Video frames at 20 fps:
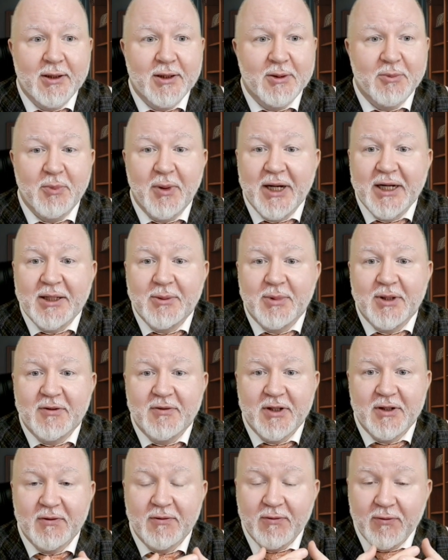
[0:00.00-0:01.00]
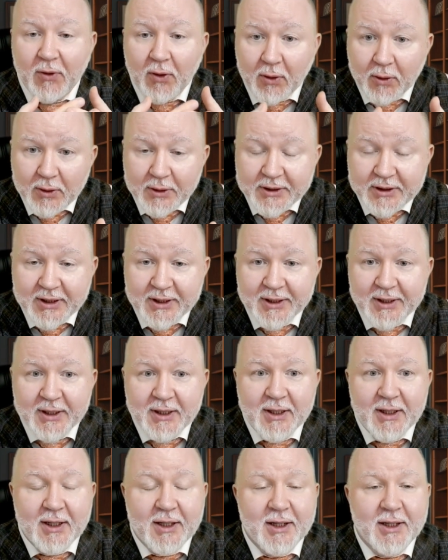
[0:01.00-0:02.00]
it might be even a fault
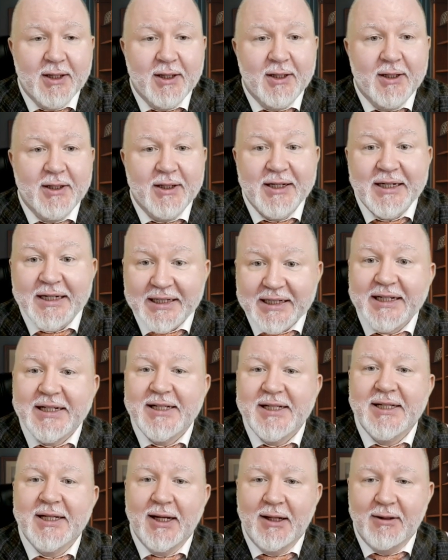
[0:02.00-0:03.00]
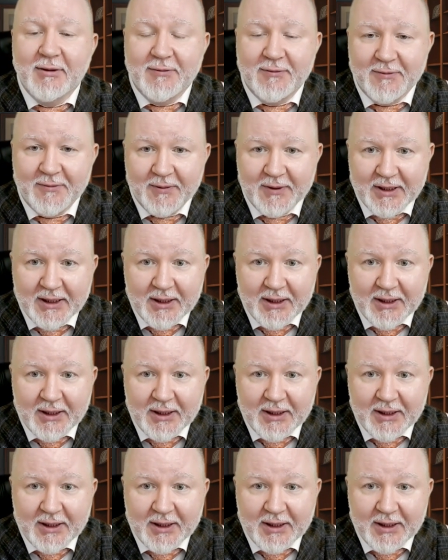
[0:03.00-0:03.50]
in itself.